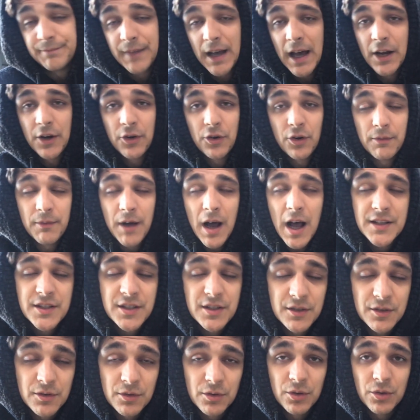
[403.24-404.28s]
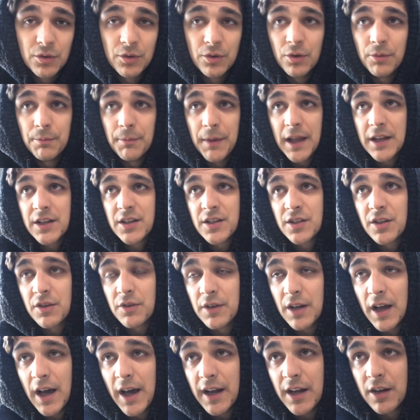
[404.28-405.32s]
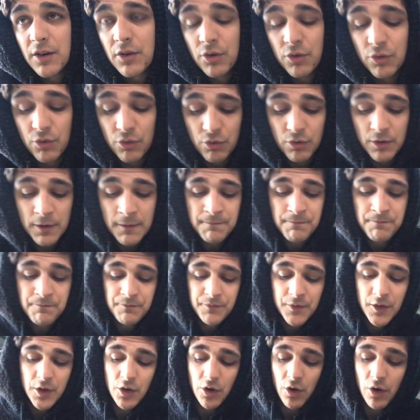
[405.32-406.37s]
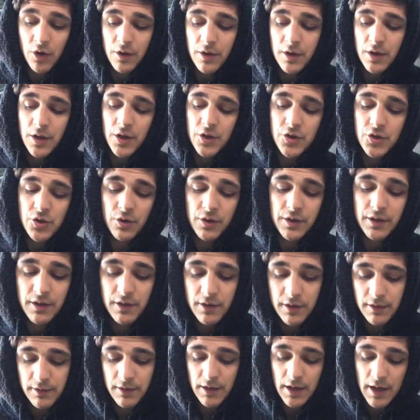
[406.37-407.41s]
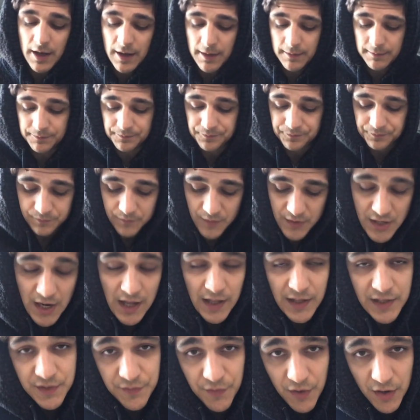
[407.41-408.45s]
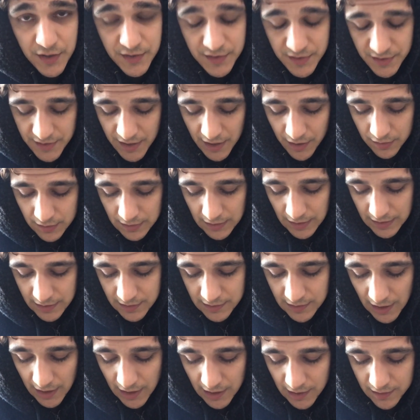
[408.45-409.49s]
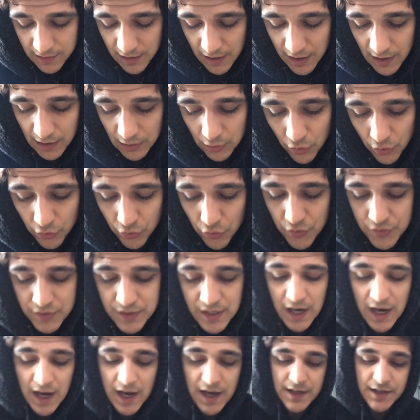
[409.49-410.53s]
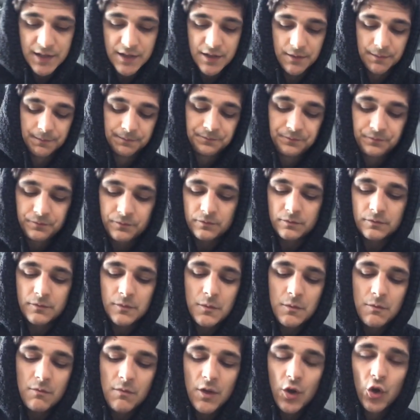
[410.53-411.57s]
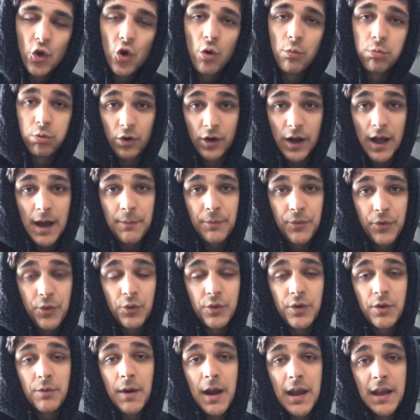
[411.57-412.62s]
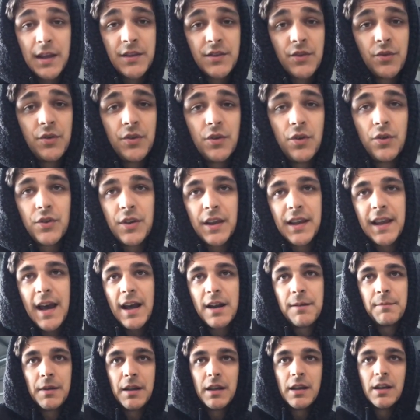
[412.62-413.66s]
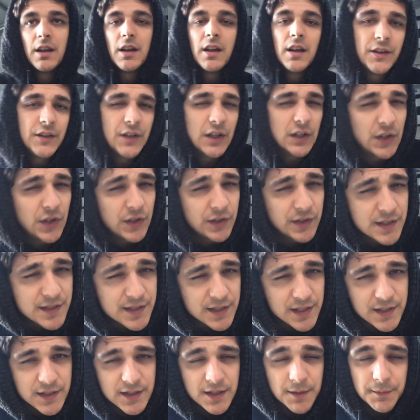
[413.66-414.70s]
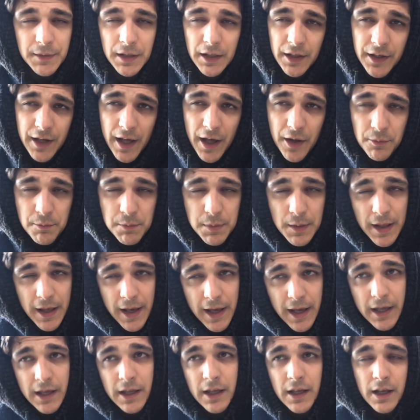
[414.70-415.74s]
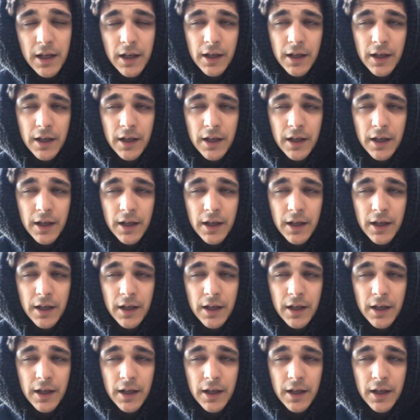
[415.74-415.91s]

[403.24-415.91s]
I don't know, Arsenal or Manchester United who, you know, during the um, Alex Ferguson's era, like they, they, a lot of those guys go brought up through the ranks, through the youth academy. They learn the system, they learn how to play,